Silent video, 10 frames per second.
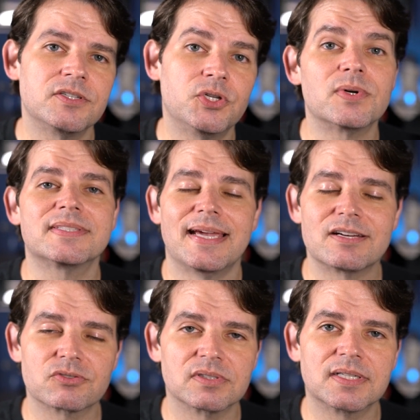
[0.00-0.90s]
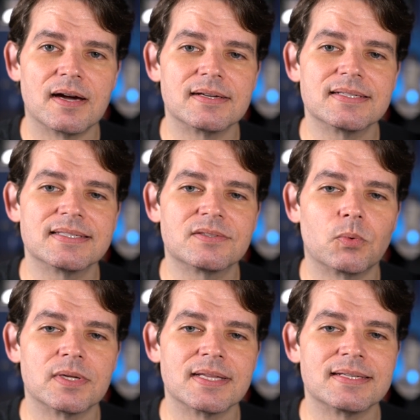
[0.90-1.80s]
US theatrical cut is the
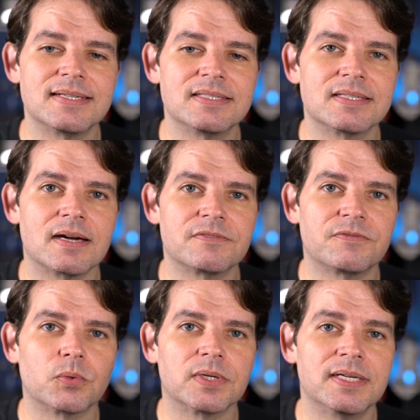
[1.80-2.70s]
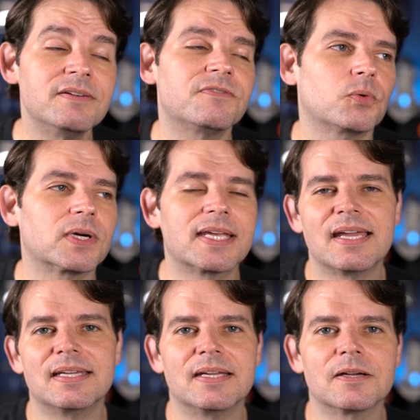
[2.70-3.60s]
one that is in
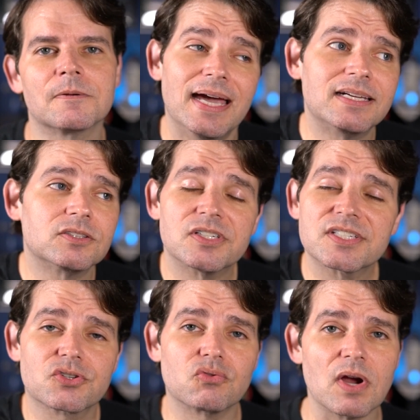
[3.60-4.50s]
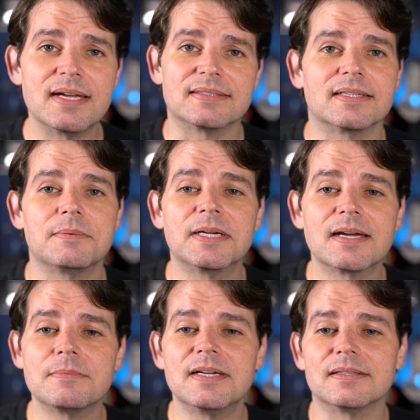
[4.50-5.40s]
4K here. And it looks great. I mean, I
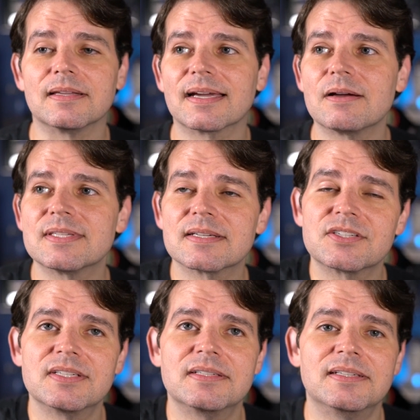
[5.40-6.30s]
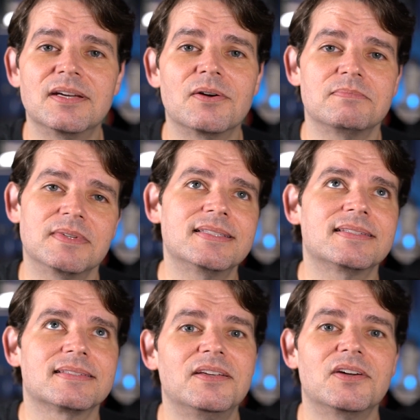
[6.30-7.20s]
gotta admit, like, I was actually, you know,
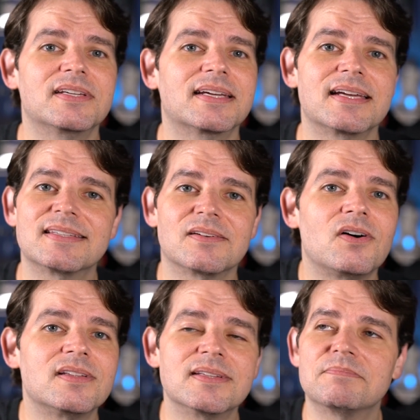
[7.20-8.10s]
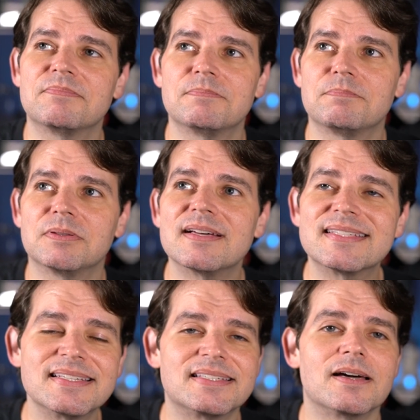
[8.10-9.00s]
it's, you know, you get all the
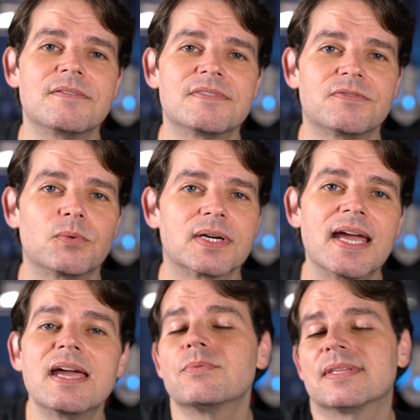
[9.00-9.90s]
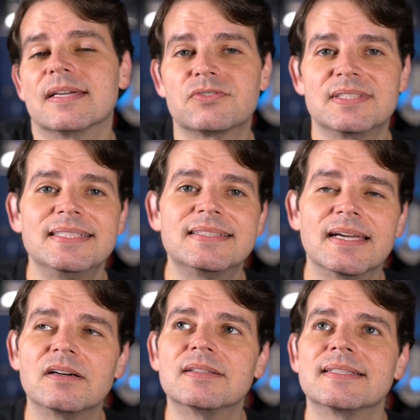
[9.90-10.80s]
pluses of the 4K with the extra
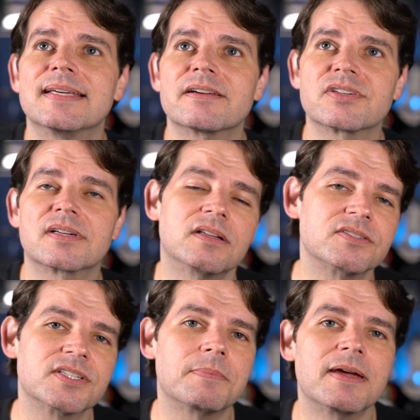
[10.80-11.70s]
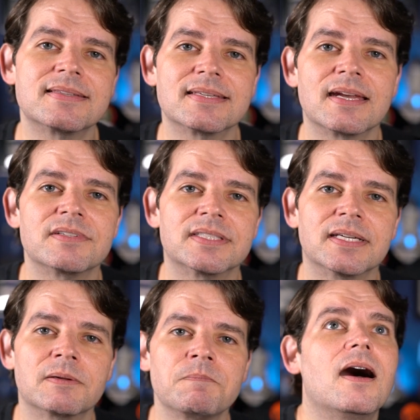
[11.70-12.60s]
detail and the extra color space and
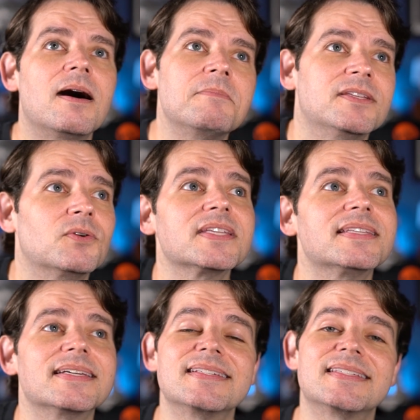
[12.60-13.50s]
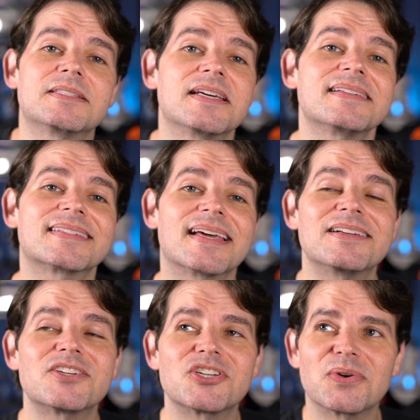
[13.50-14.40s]
everything. The only thing is it does
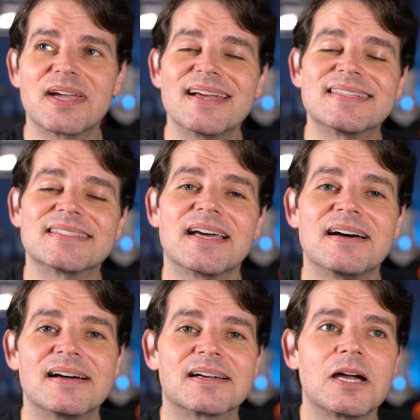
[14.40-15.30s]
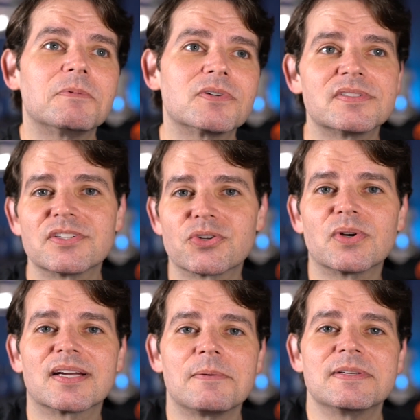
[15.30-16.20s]
kind of showcase a couple of the
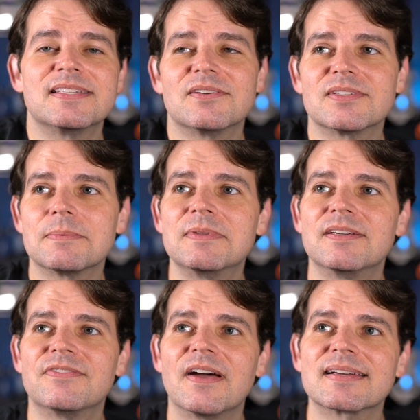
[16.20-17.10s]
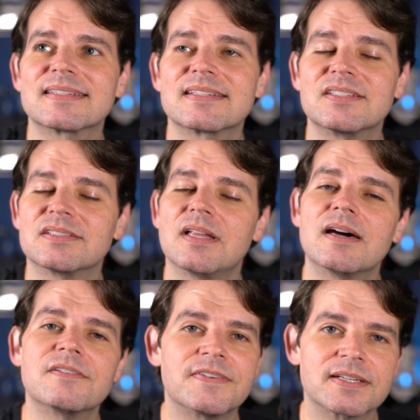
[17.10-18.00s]
shortcomings, you know, some of the effects, because there's a
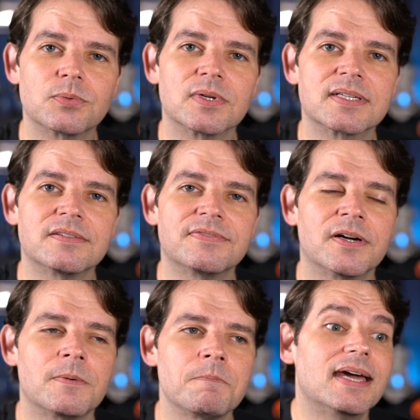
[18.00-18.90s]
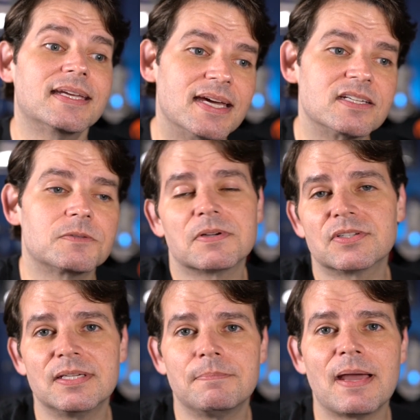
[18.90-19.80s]
lot of effects work in the film. And again,
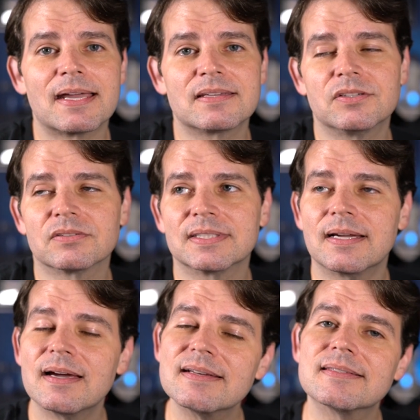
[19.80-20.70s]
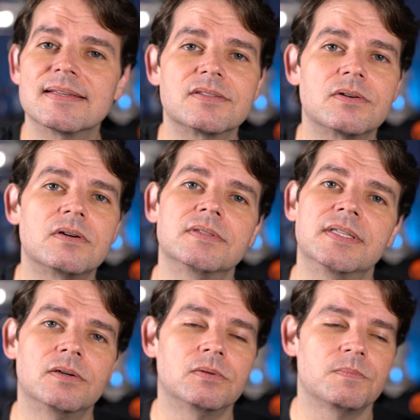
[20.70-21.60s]
especially back in the early 90s, that's all, you
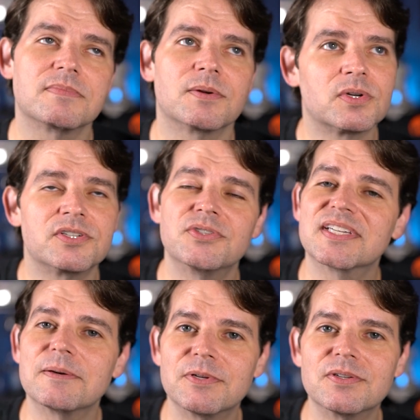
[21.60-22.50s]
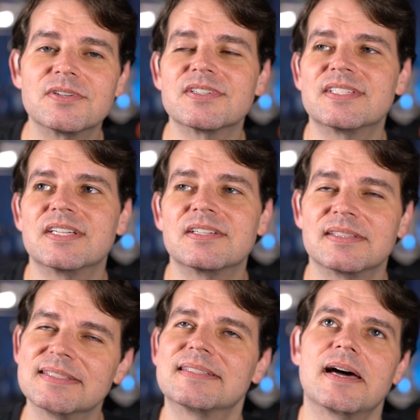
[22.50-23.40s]
know, they weren't using computers, at
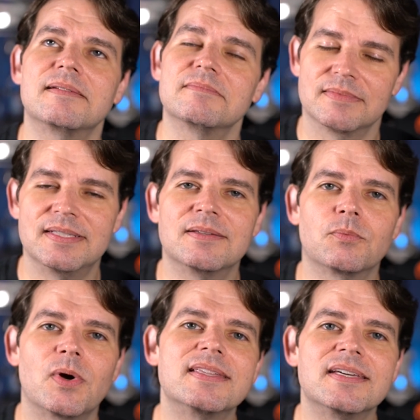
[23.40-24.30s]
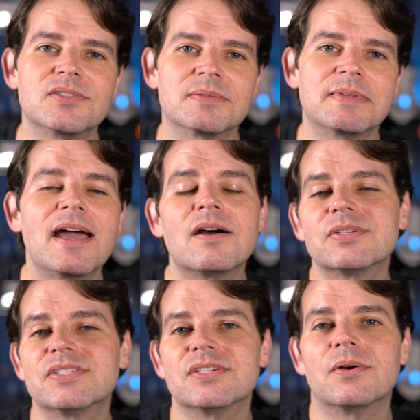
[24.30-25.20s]
least not in the way they use them now.
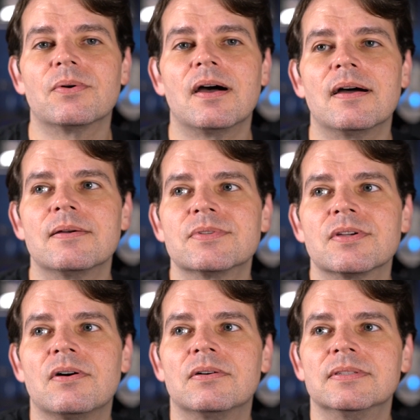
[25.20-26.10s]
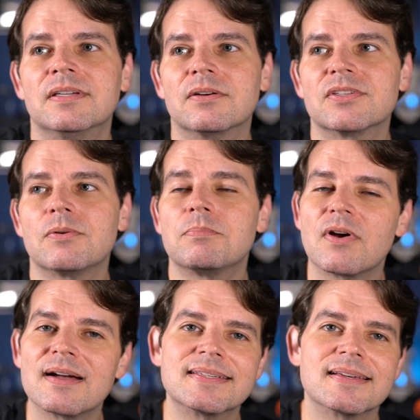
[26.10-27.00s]
So it was all, you know, it's all
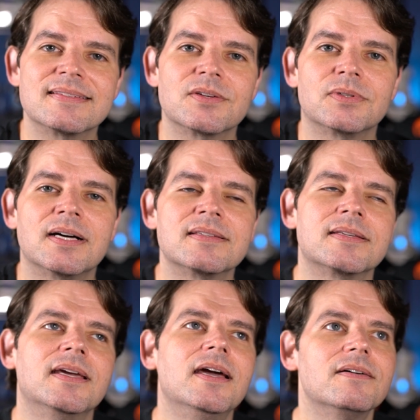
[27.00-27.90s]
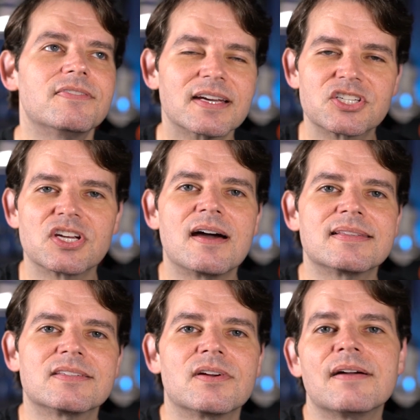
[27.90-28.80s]
processed. So a lot of the effect
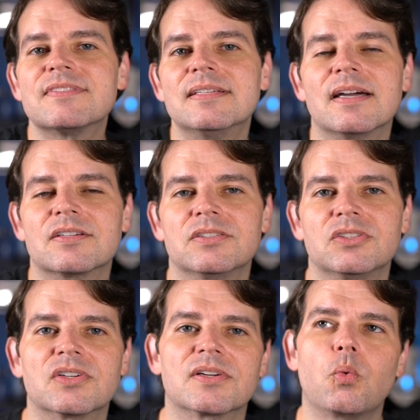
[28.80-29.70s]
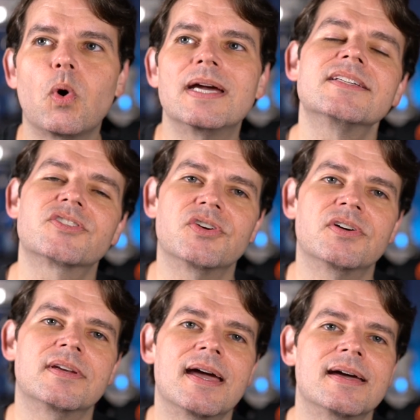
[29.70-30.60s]
shots are obviously not going to look quite as
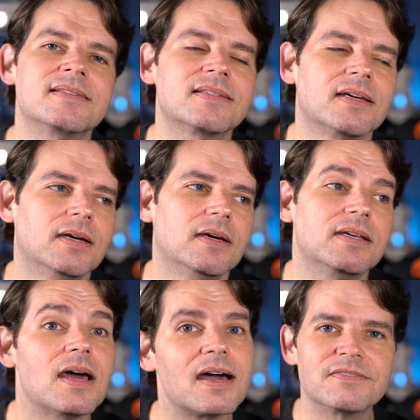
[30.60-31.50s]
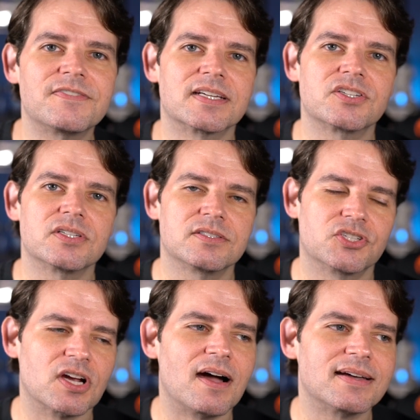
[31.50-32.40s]
good as non-effect
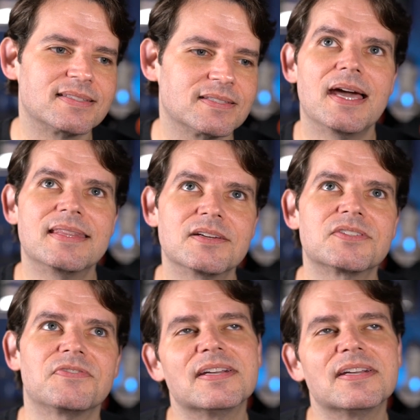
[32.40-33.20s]
shots. And there's